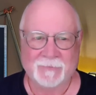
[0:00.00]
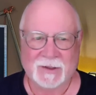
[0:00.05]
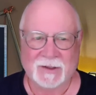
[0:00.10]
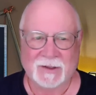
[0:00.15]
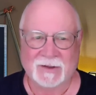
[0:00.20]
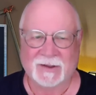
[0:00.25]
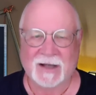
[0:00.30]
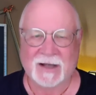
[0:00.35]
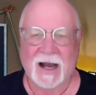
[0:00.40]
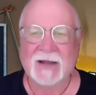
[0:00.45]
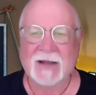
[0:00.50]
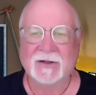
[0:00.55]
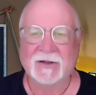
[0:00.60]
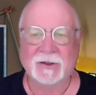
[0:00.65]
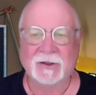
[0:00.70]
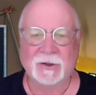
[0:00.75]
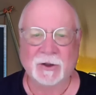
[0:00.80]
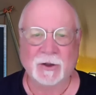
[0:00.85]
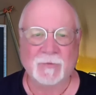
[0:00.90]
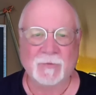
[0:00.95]
The sky is
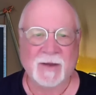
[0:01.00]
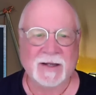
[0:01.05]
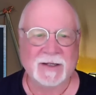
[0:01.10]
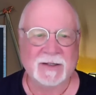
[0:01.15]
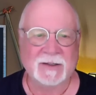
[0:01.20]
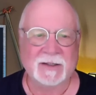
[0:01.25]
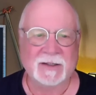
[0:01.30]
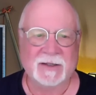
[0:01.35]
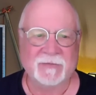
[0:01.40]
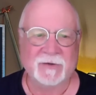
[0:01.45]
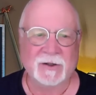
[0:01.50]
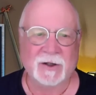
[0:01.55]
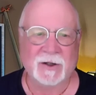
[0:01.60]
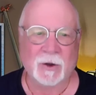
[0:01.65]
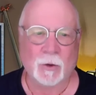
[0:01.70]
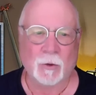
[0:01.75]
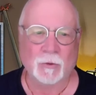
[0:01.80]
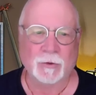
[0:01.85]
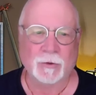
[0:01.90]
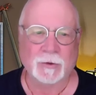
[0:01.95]
clear, making it even
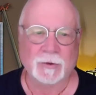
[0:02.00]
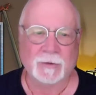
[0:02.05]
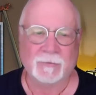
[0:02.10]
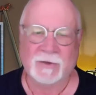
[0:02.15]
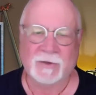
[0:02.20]
colder,